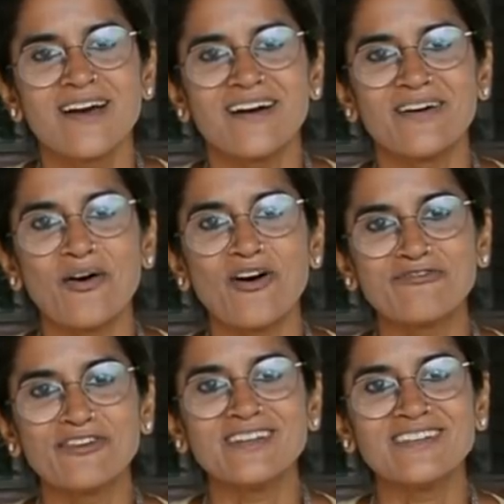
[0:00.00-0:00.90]

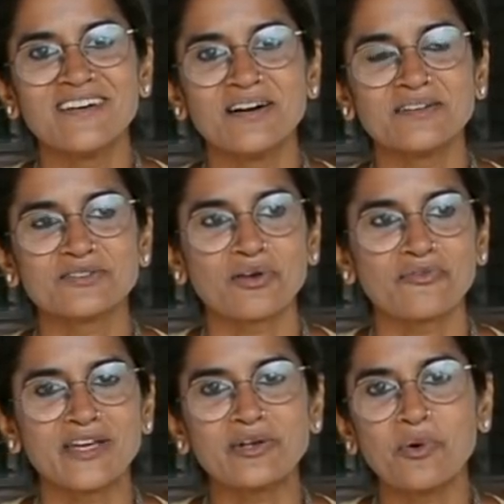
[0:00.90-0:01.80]
often sort of
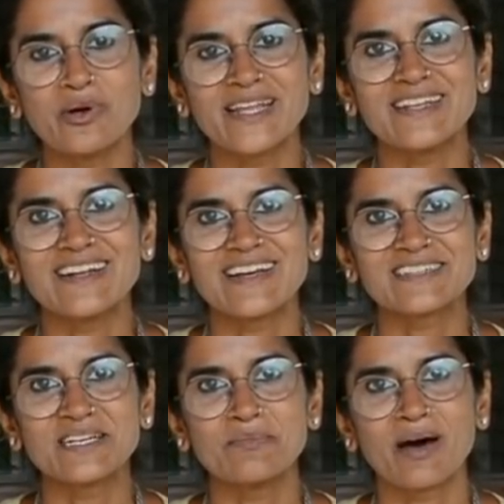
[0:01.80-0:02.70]
ignored and
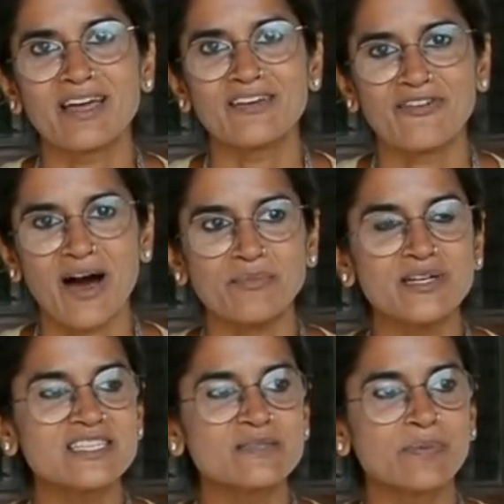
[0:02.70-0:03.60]
neglected by farmers,